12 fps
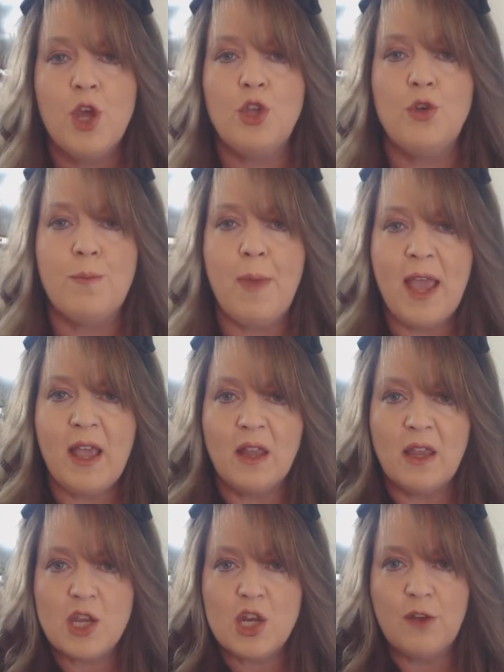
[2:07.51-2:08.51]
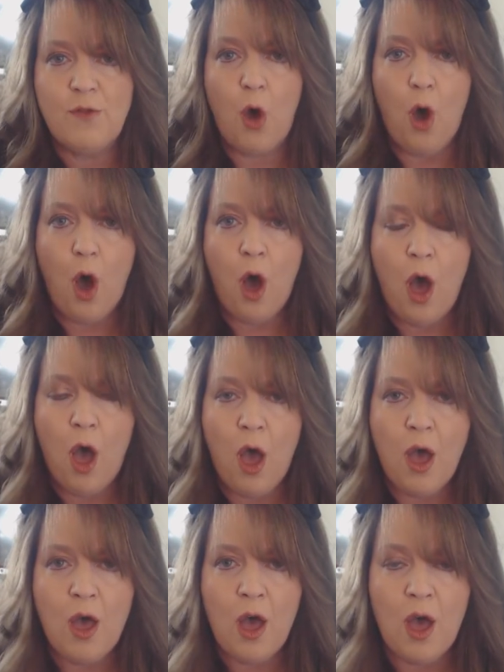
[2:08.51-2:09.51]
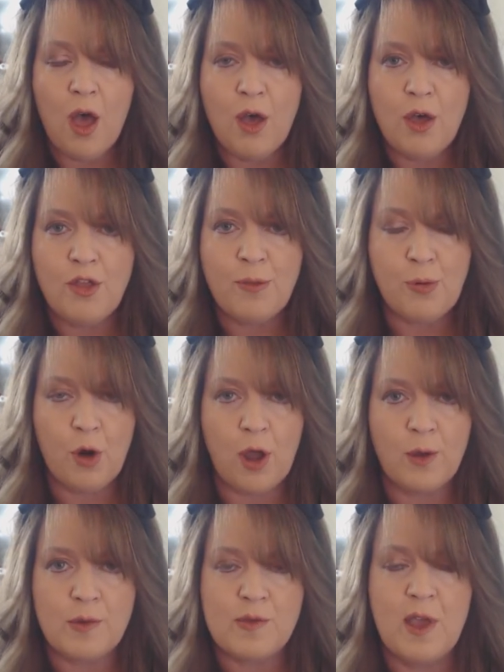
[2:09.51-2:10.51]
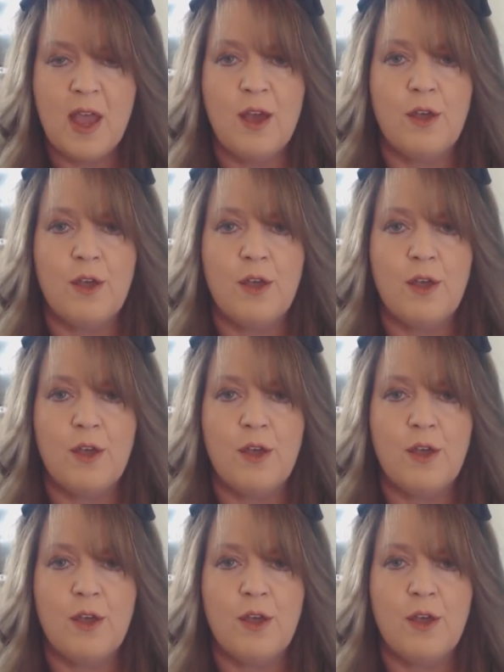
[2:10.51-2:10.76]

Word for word: You make a list of all the pros.